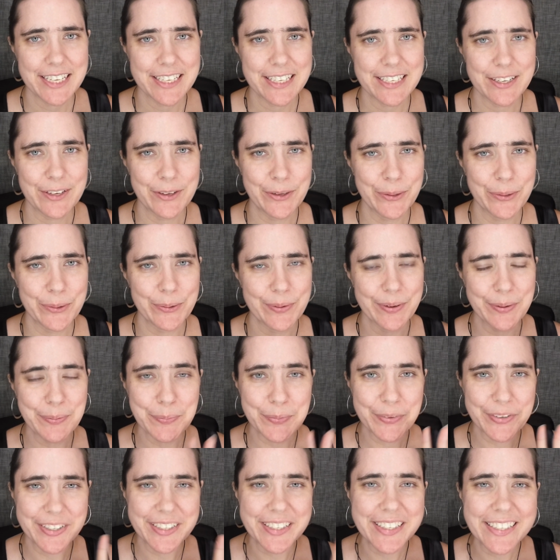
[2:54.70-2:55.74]
So I'm
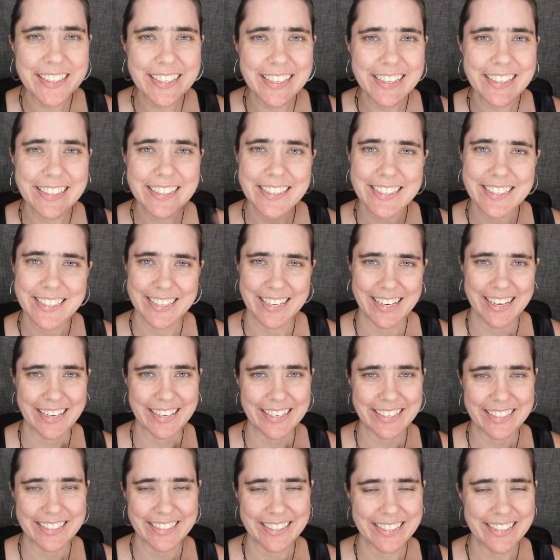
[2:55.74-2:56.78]
really
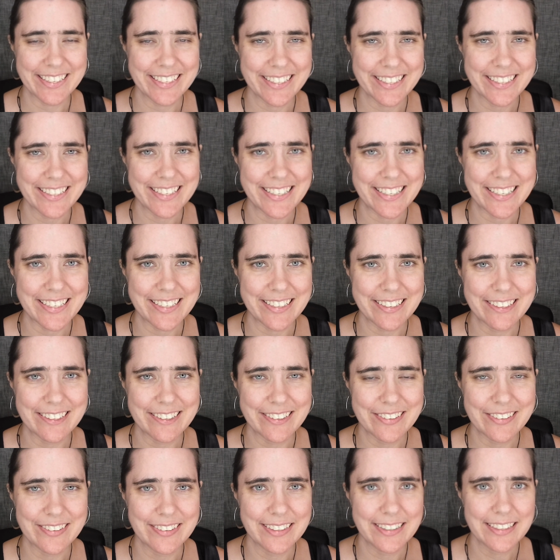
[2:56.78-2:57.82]
excited
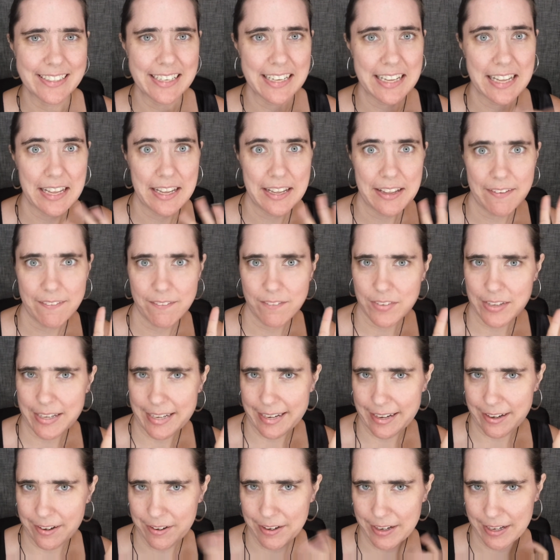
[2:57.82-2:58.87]
to
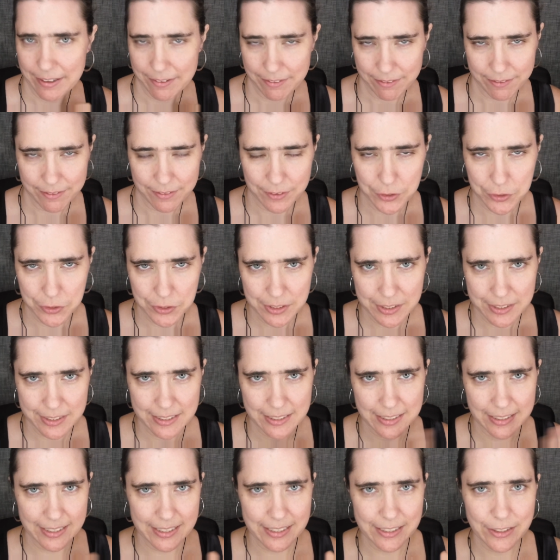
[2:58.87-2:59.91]
figure out.
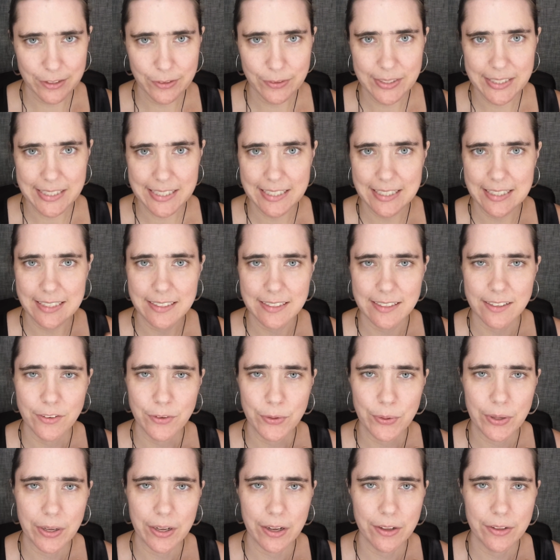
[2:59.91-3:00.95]
First, I do
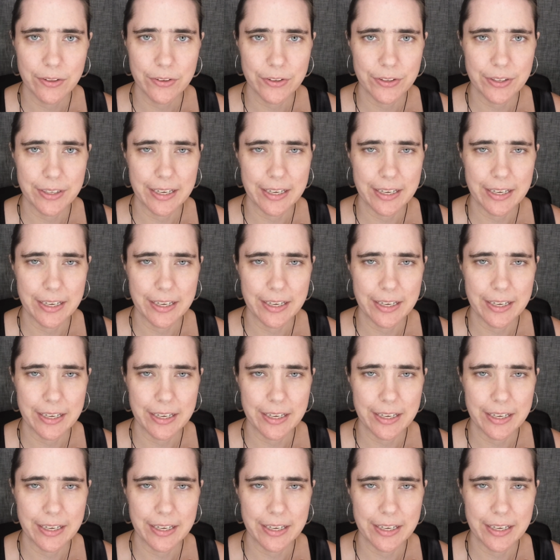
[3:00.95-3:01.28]
seasonal color